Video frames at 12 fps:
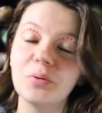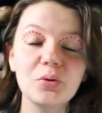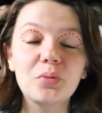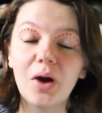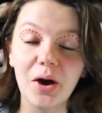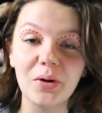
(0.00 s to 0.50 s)

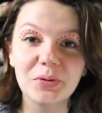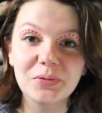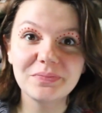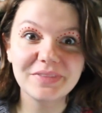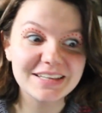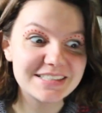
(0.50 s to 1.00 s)
row
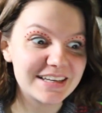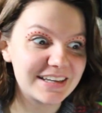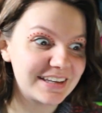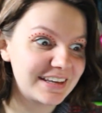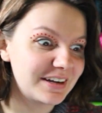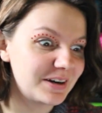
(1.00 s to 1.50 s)
that's in
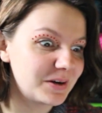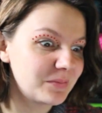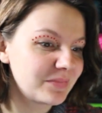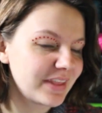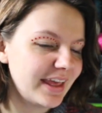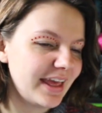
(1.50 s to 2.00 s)
here,
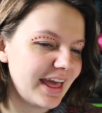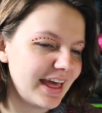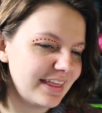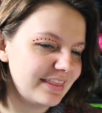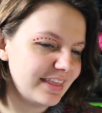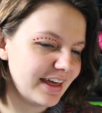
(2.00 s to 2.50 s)

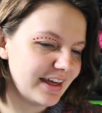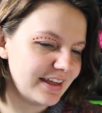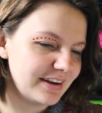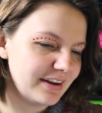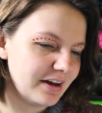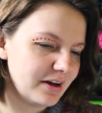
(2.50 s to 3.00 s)
and
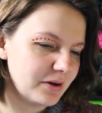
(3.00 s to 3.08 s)
then